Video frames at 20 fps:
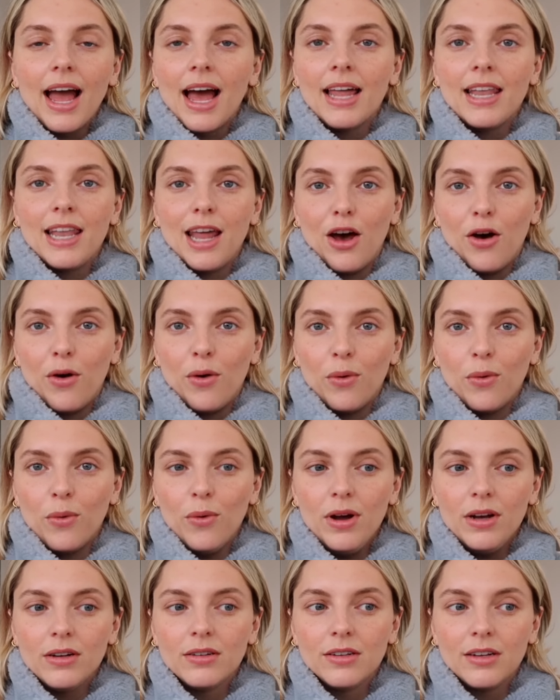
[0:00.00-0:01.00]
Hello,
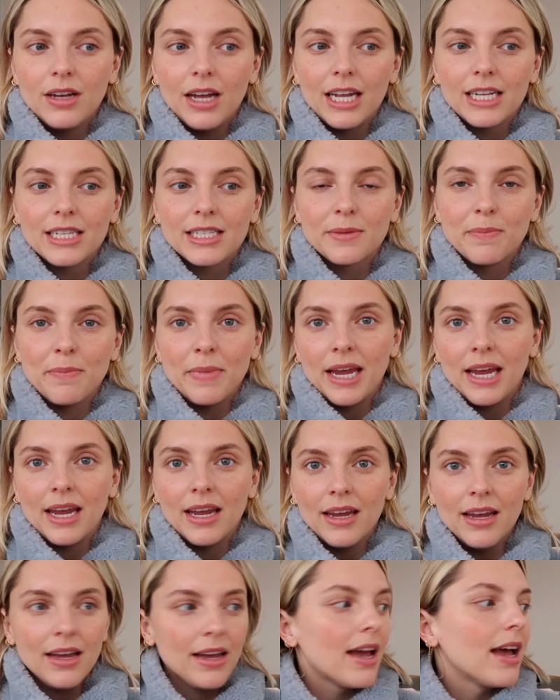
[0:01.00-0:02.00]
it's
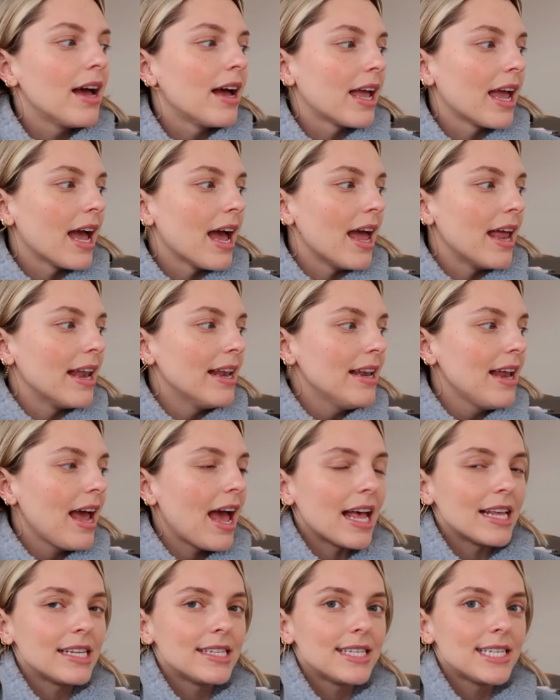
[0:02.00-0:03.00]
me again,
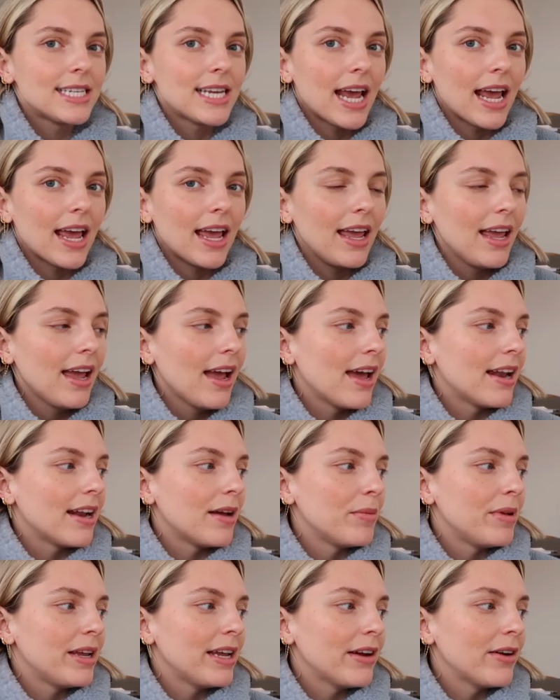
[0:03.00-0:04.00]
Estee, and
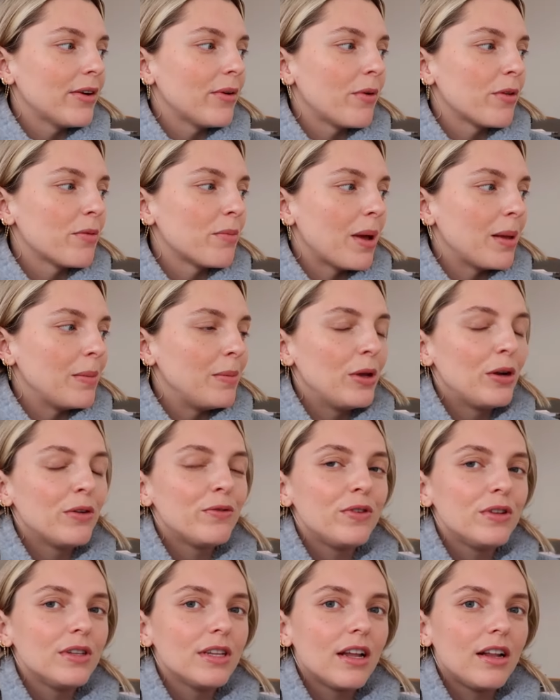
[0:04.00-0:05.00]
I'm here with my
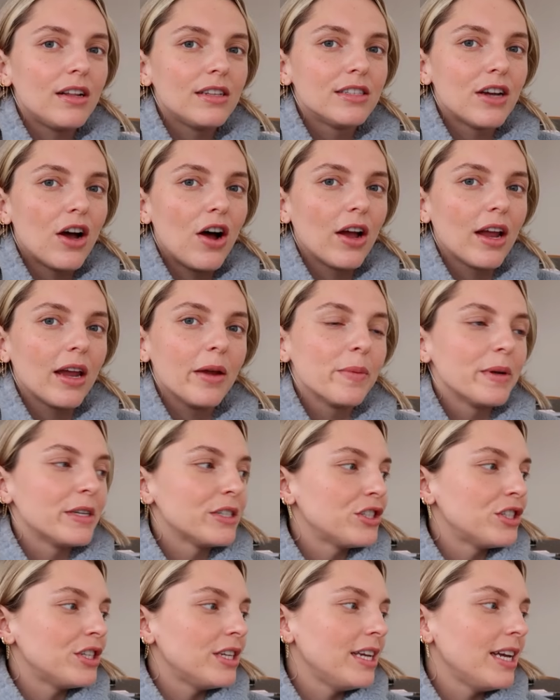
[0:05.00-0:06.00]
beautiful little doggy, but
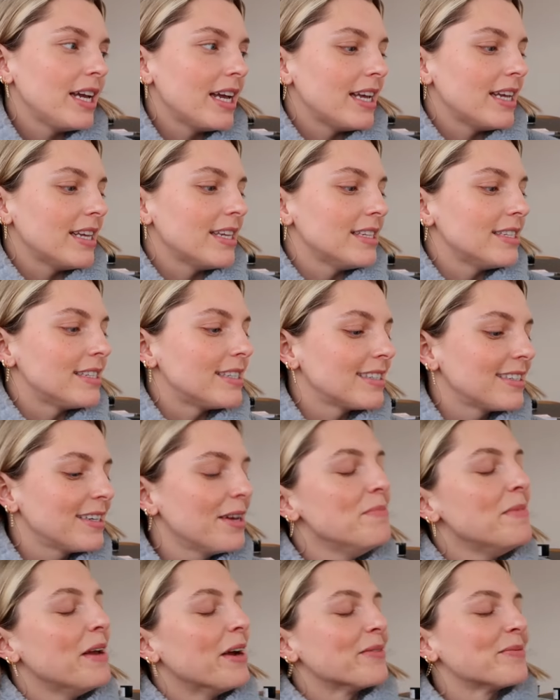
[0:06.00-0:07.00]
she is,
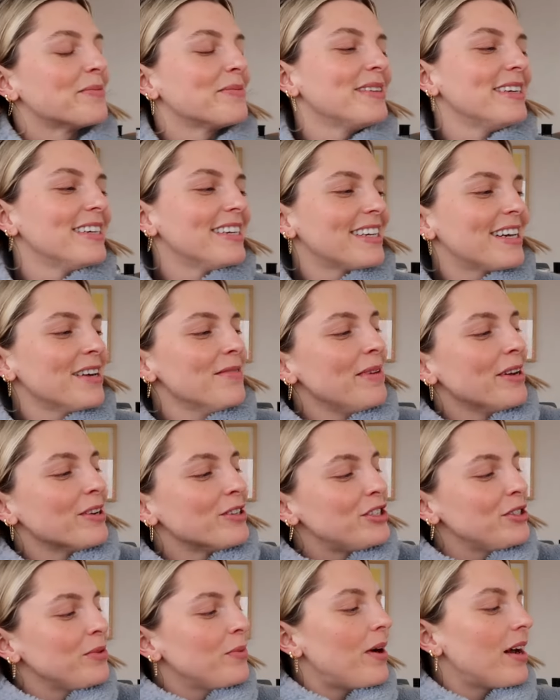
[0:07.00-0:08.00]
come here,
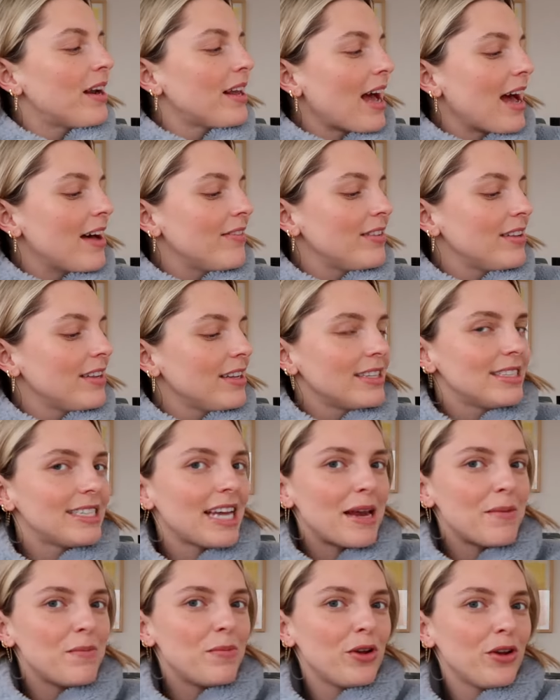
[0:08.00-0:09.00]
do you want to have a little
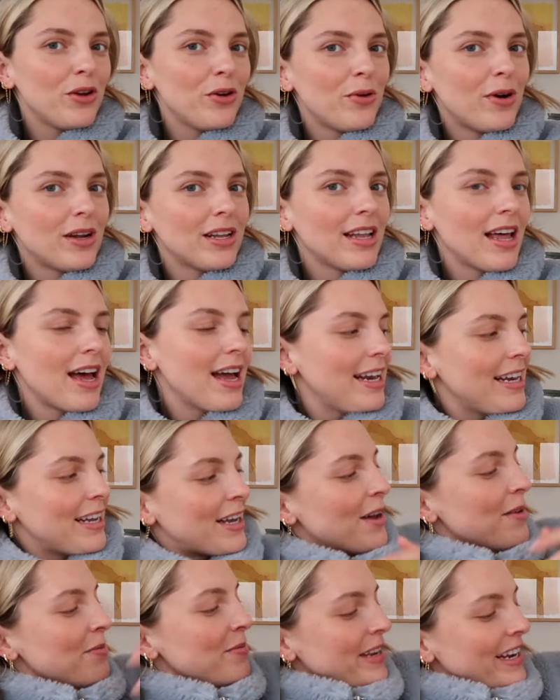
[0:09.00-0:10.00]
debut online?
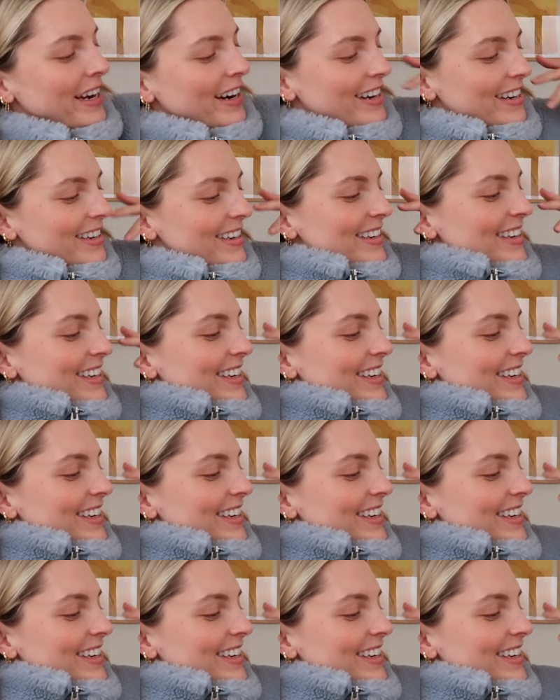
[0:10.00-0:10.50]
Come here.